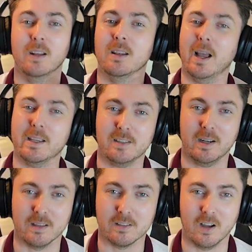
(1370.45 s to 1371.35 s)
Like I said at
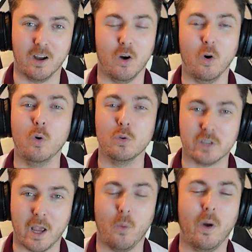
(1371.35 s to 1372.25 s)
the start,
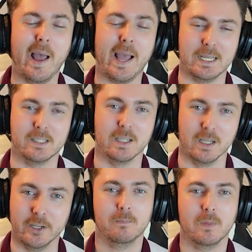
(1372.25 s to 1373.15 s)
also
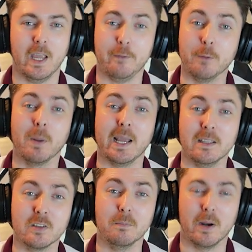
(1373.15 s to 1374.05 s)
excellent if you're playing
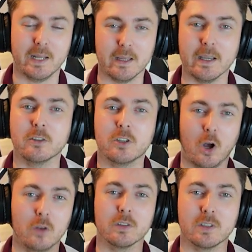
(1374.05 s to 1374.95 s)
somebody that is
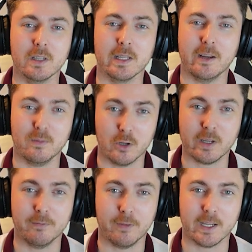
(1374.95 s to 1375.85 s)
constantly
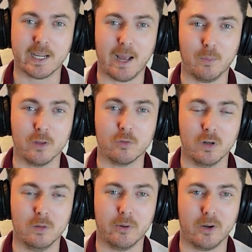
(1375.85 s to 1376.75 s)
looking for the counter
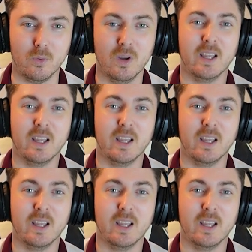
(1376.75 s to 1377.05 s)
through ball.